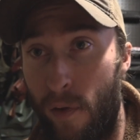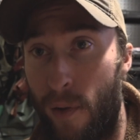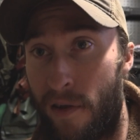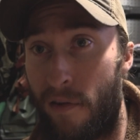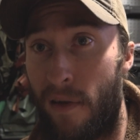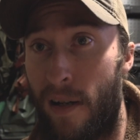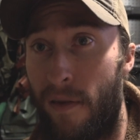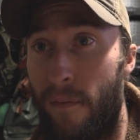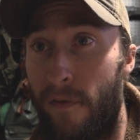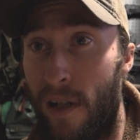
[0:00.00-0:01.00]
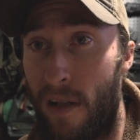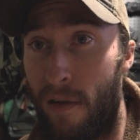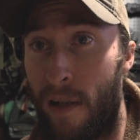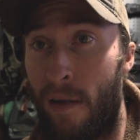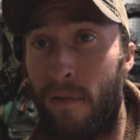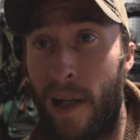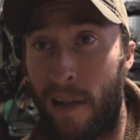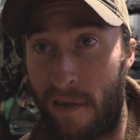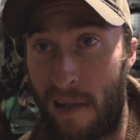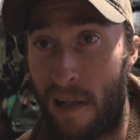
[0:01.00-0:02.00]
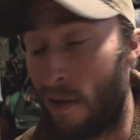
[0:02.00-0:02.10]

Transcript: you watch the Grand Thumb video, get wrecked, the Steyr